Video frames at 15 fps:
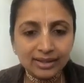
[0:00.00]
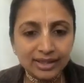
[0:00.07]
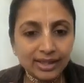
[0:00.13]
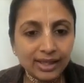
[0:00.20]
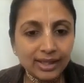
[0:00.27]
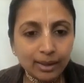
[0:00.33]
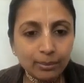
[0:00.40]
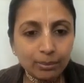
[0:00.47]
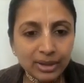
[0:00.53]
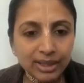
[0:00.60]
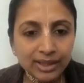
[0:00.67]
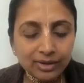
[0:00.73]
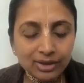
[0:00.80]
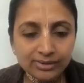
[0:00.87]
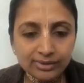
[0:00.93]
Did he
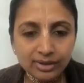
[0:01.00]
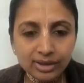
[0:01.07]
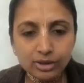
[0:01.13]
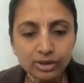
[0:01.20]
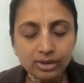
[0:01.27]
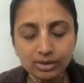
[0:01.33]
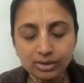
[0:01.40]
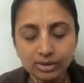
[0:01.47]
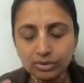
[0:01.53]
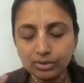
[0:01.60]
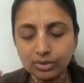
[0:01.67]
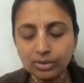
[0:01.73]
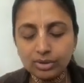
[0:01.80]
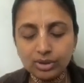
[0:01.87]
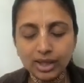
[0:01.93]
complete listening
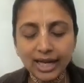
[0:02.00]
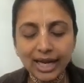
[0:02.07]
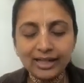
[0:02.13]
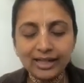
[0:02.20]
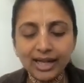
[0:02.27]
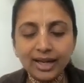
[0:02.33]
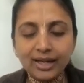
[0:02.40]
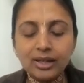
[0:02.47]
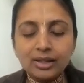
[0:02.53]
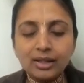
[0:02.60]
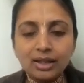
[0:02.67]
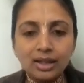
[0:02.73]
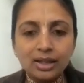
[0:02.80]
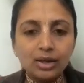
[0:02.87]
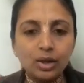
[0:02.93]
through the entire
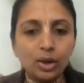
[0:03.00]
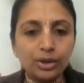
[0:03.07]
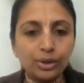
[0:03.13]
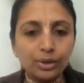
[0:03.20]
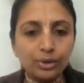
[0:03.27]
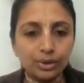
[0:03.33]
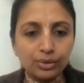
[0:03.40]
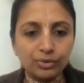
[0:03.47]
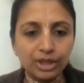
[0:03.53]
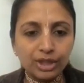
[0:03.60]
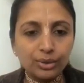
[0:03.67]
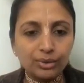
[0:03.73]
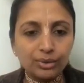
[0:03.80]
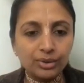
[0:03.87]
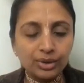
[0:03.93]
audio or
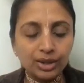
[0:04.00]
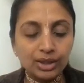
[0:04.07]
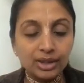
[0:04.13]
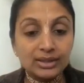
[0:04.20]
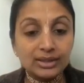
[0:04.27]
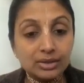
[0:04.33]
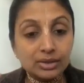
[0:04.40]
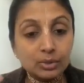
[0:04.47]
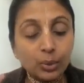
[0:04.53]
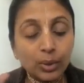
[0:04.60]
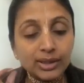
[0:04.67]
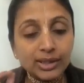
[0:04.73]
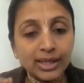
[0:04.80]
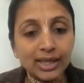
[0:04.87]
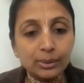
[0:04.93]
video? This is
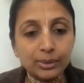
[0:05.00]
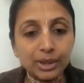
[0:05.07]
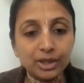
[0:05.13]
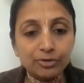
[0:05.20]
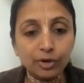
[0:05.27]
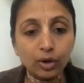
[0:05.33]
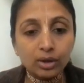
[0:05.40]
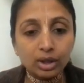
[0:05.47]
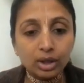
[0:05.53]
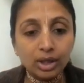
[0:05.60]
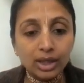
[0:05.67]
what they are looking for.